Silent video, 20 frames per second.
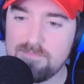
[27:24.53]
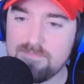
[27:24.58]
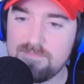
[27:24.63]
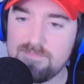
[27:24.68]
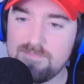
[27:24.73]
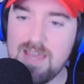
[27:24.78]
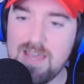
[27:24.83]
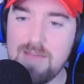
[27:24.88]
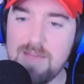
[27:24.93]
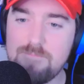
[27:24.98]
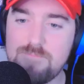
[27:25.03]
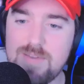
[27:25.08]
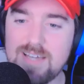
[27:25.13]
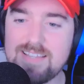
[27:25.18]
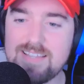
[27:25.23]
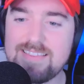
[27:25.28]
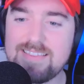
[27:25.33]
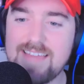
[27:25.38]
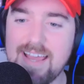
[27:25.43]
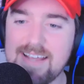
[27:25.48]
Yeah,
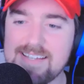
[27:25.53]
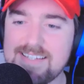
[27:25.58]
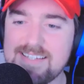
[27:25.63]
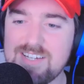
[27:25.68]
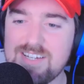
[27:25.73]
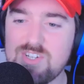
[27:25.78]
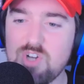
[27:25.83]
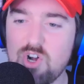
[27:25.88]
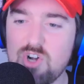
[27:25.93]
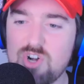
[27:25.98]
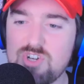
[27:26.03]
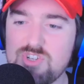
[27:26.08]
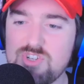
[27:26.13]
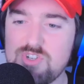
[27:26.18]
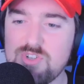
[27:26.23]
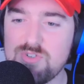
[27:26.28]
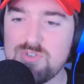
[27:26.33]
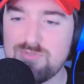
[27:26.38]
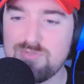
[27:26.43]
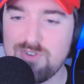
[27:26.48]
big thanks to Turn
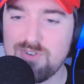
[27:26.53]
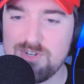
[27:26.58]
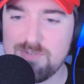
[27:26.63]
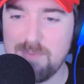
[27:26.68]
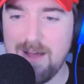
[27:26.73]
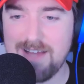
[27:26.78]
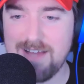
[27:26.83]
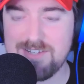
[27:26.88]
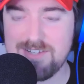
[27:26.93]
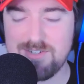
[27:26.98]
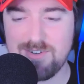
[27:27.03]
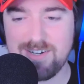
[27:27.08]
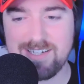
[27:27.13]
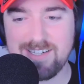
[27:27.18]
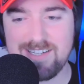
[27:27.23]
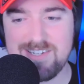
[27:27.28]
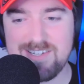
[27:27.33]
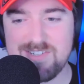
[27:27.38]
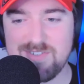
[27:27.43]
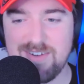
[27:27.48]
2 for sponsoring
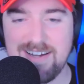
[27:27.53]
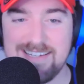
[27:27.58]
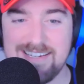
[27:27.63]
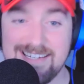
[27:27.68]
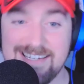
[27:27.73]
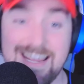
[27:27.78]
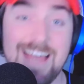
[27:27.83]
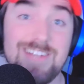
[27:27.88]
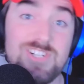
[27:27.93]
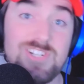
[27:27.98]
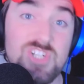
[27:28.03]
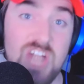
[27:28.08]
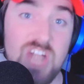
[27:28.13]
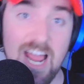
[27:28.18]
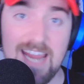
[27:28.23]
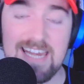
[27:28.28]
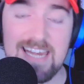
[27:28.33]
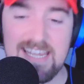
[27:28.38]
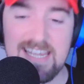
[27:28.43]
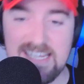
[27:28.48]
this race. Yeah,
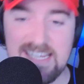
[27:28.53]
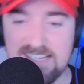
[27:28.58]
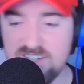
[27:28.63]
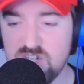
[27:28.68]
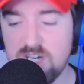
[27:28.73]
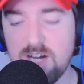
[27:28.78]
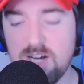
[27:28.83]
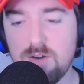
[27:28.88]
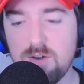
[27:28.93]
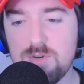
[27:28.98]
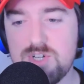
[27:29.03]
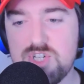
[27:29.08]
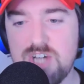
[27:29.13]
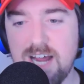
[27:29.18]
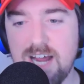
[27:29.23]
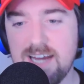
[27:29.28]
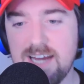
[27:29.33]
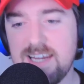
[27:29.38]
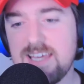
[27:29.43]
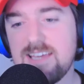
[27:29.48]
shiny. Did you hear it was
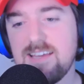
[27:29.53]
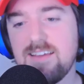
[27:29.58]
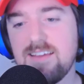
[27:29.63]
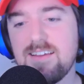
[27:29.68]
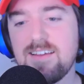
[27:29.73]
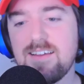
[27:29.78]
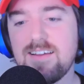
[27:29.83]
shiny?